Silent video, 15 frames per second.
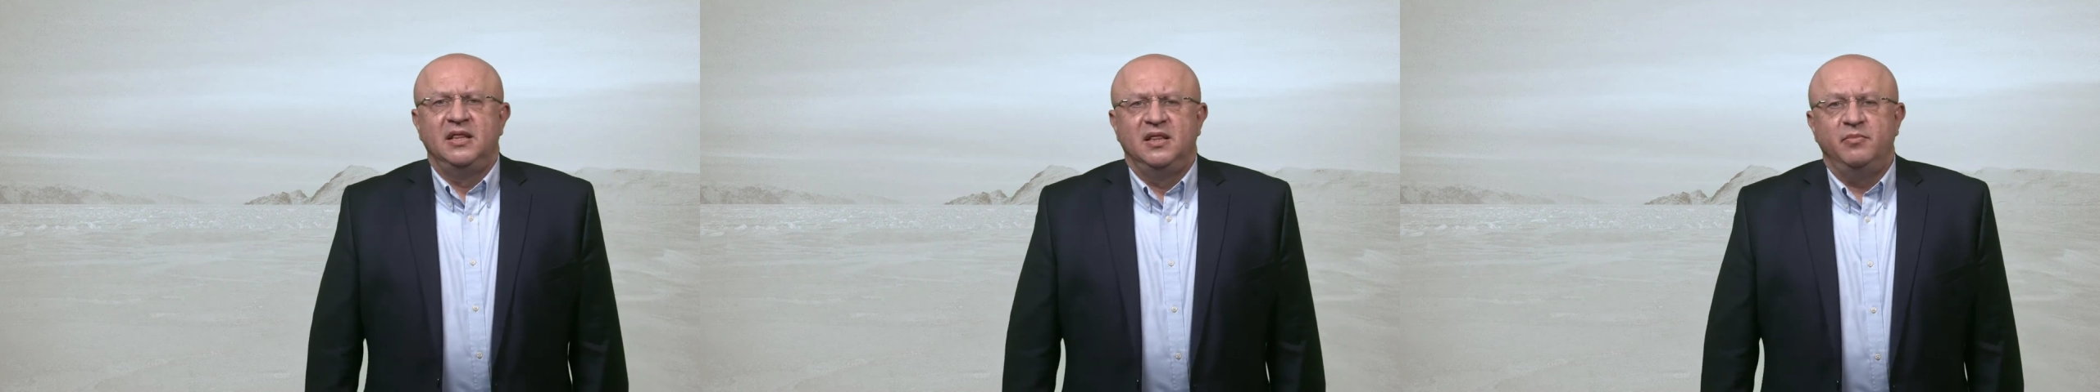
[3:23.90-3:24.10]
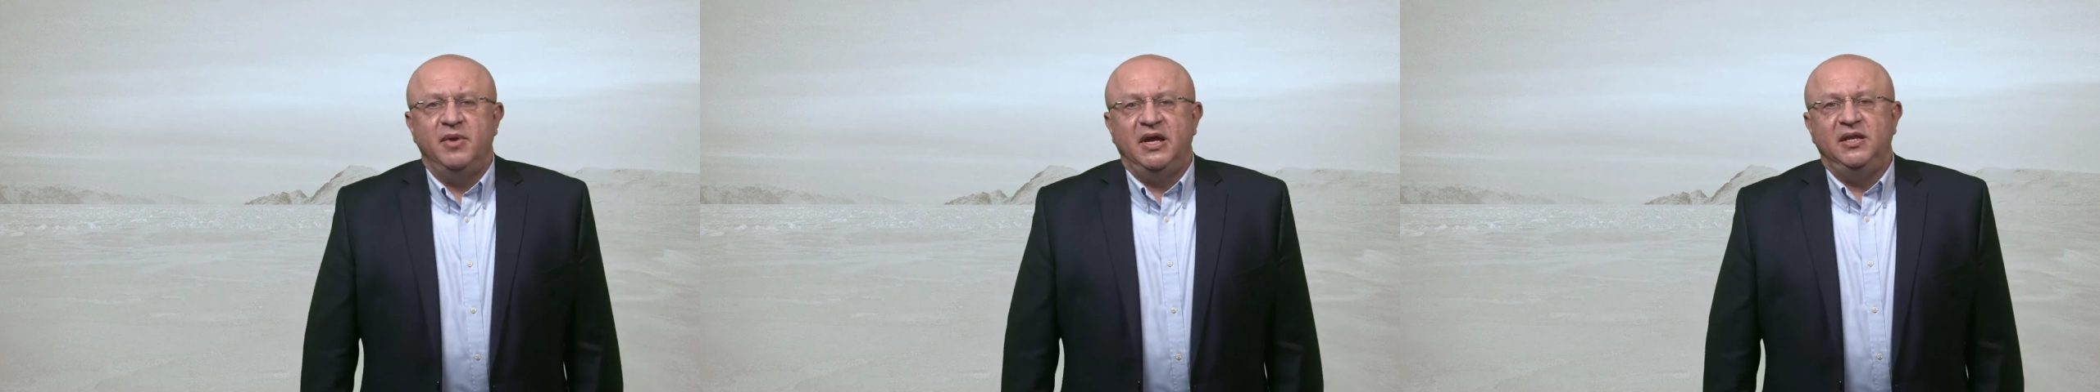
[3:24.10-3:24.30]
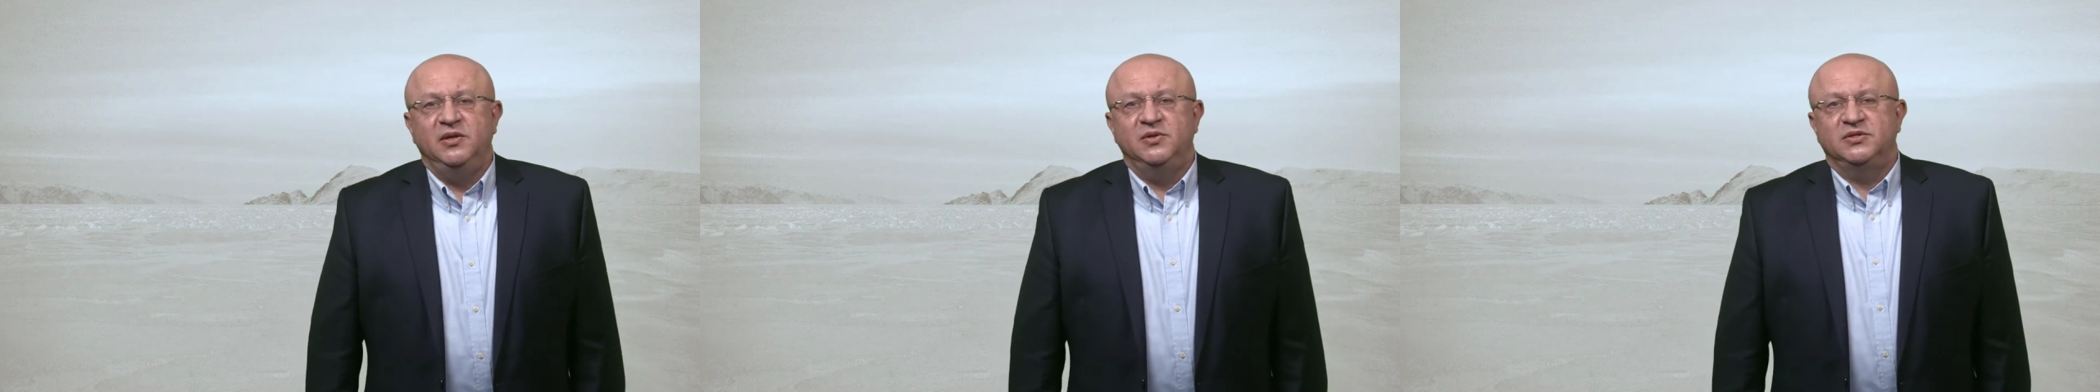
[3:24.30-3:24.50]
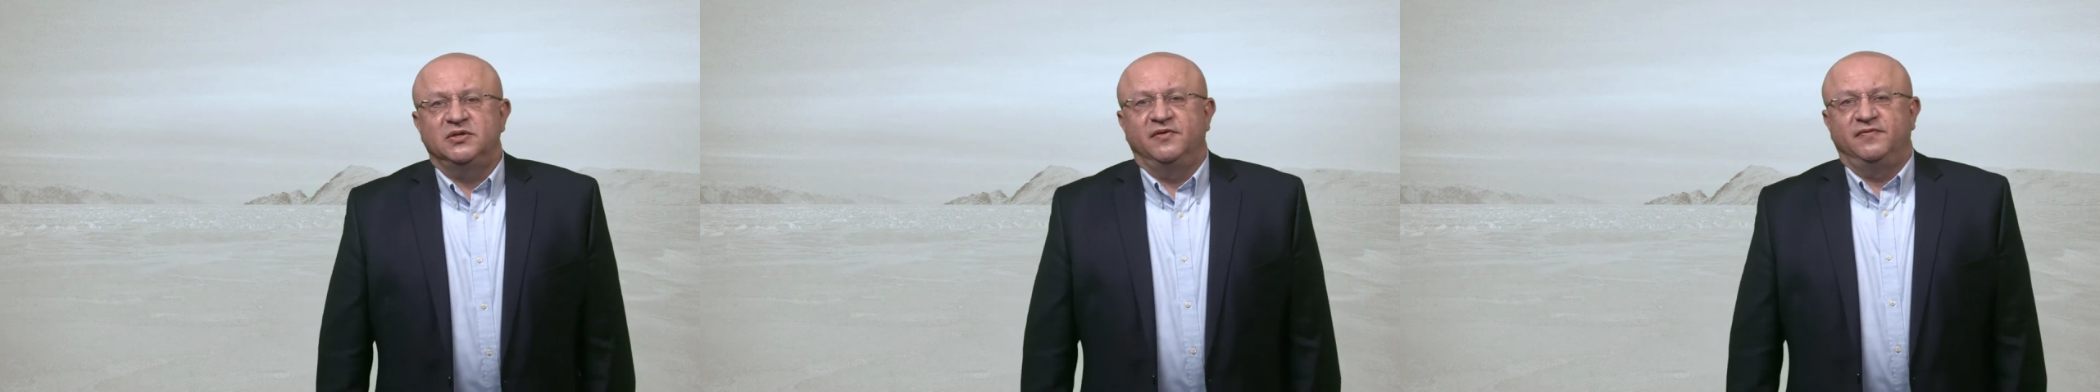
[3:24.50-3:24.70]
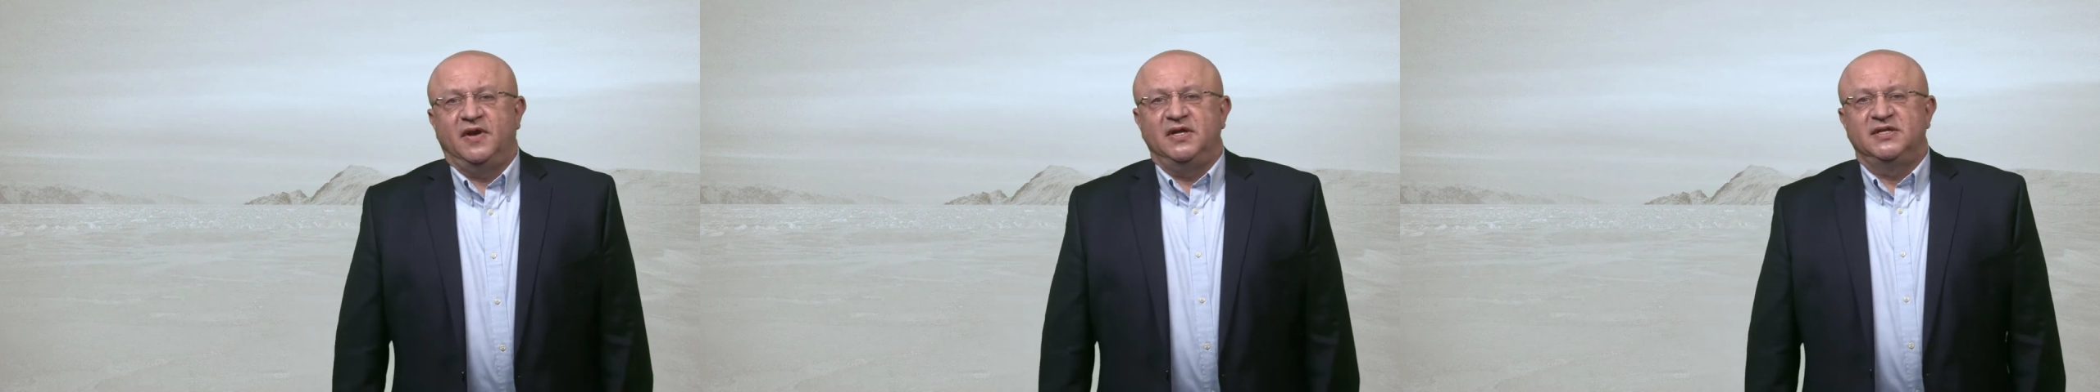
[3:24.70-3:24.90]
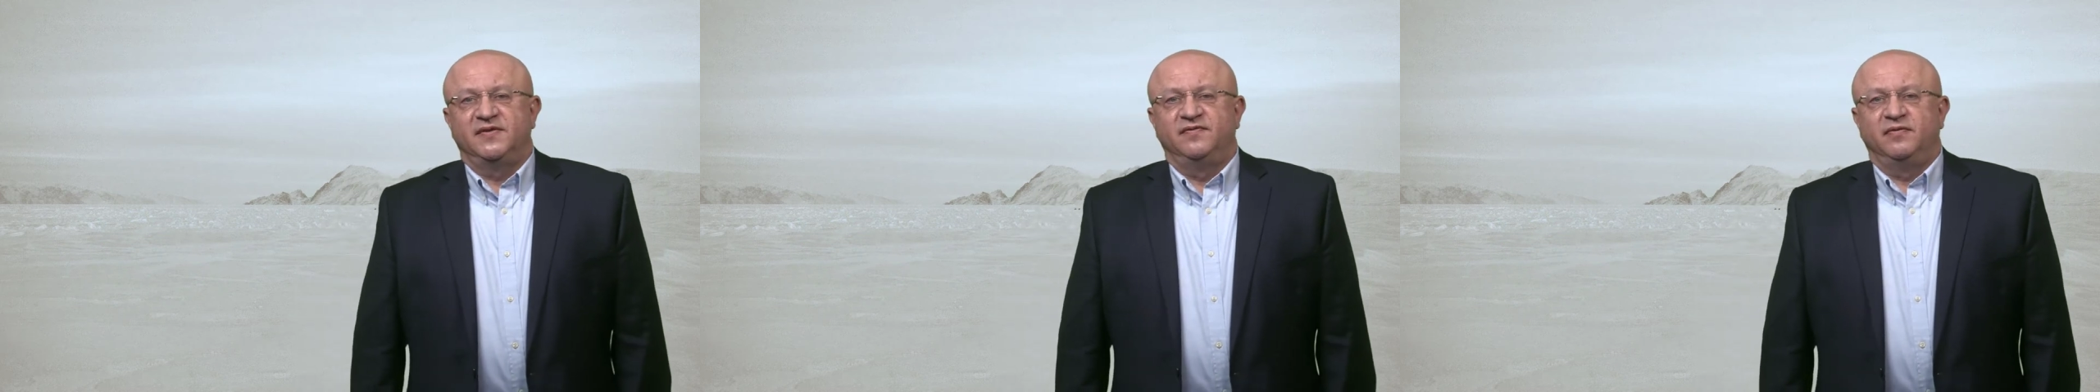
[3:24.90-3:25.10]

The main user of ice